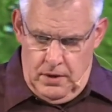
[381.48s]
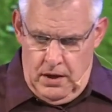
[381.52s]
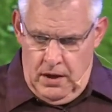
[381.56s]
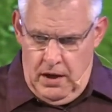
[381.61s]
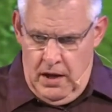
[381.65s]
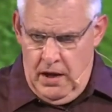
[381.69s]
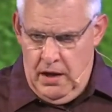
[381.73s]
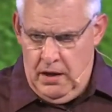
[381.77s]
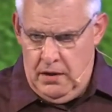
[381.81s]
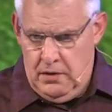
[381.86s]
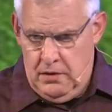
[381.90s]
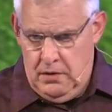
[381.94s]

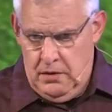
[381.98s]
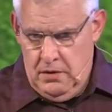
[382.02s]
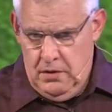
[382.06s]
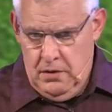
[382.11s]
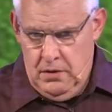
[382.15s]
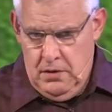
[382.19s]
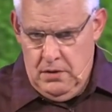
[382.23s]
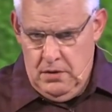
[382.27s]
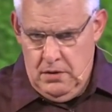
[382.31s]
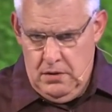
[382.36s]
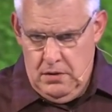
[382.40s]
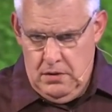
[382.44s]
And
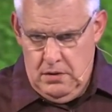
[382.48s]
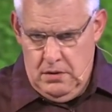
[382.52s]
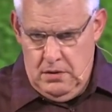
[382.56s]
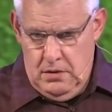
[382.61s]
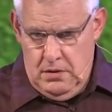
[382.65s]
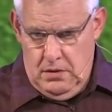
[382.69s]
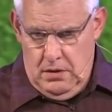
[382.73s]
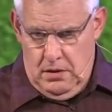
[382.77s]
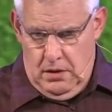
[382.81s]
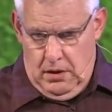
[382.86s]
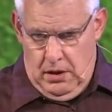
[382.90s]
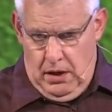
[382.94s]

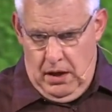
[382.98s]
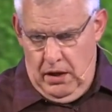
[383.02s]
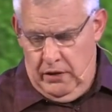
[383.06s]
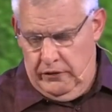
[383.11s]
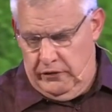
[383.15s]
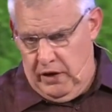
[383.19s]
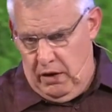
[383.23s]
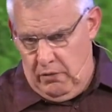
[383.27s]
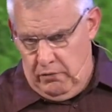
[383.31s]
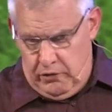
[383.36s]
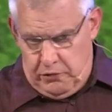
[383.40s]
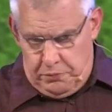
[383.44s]

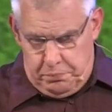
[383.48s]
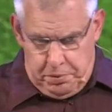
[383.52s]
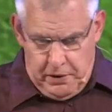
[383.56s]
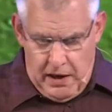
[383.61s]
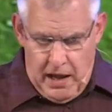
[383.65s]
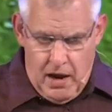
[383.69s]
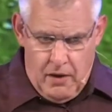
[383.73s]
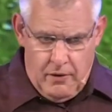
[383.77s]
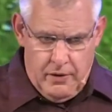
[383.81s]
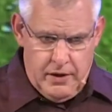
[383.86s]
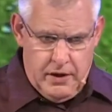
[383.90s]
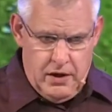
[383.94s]
as I was
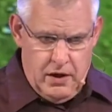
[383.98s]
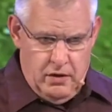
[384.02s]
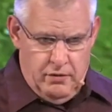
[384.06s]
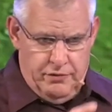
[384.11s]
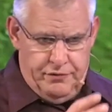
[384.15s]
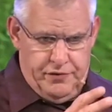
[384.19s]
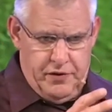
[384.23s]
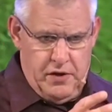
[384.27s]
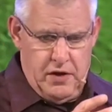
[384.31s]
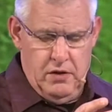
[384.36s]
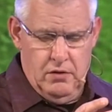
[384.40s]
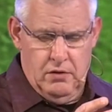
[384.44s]
plowing in a
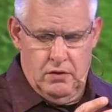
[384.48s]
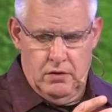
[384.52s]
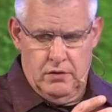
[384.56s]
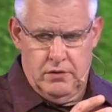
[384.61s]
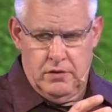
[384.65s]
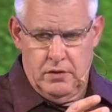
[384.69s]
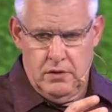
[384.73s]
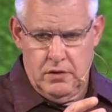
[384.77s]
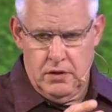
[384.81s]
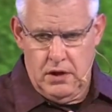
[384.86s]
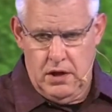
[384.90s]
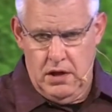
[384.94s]

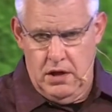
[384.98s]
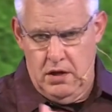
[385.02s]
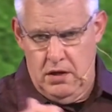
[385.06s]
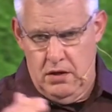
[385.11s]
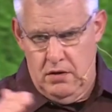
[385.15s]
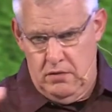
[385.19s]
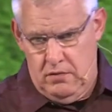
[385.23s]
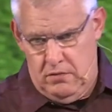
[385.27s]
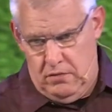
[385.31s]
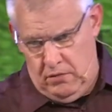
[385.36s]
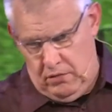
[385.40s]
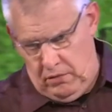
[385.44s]
field
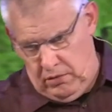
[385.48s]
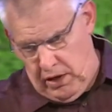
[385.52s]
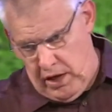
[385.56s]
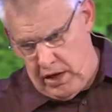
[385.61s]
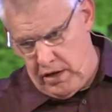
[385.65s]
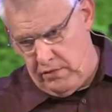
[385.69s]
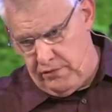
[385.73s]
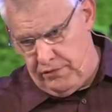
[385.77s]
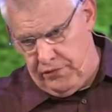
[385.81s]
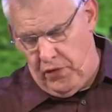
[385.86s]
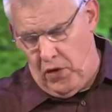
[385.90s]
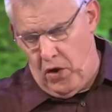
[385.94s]
in
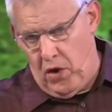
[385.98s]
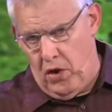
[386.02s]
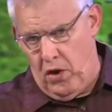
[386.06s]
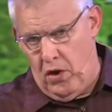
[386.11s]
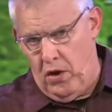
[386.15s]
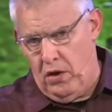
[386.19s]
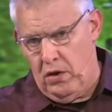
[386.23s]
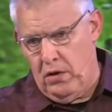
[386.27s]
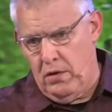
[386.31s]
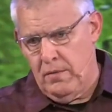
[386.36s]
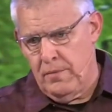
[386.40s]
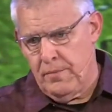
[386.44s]
late
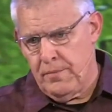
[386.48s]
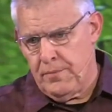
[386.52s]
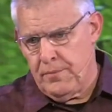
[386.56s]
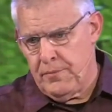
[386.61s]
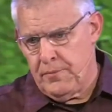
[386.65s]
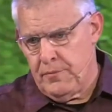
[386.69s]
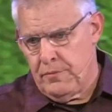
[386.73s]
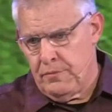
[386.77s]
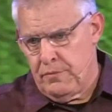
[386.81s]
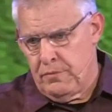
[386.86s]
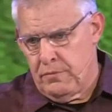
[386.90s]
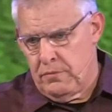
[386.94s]
fall,
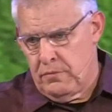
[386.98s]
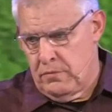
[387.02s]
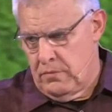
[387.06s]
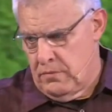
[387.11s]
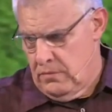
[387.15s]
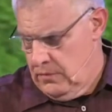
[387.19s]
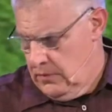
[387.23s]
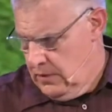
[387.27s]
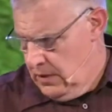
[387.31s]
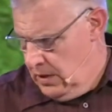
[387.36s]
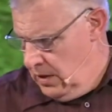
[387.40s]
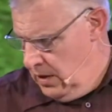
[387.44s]

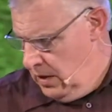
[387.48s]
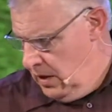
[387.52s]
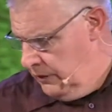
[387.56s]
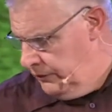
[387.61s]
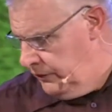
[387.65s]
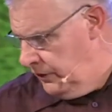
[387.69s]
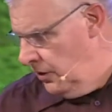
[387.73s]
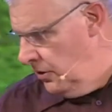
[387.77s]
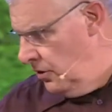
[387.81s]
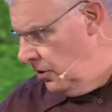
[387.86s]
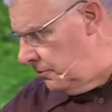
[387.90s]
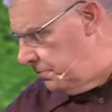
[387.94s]

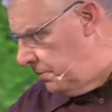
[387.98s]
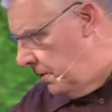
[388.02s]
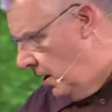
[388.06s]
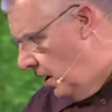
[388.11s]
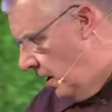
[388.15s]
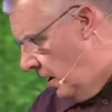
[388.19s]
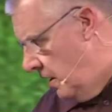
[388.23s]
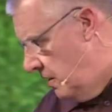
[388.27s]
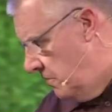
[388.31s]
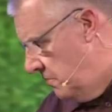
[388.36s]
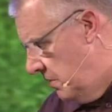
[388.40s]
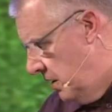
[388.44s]
as I looked
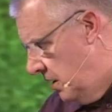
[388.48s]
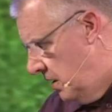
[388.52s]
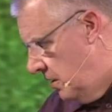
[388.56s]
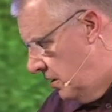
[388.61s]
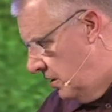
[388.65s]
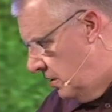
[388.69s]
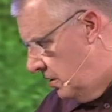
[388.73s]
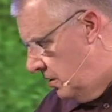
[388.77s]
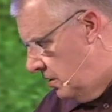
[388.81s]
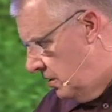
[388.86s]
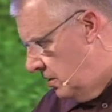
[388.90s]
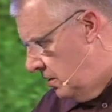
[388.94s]
behind
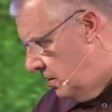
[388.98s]
me,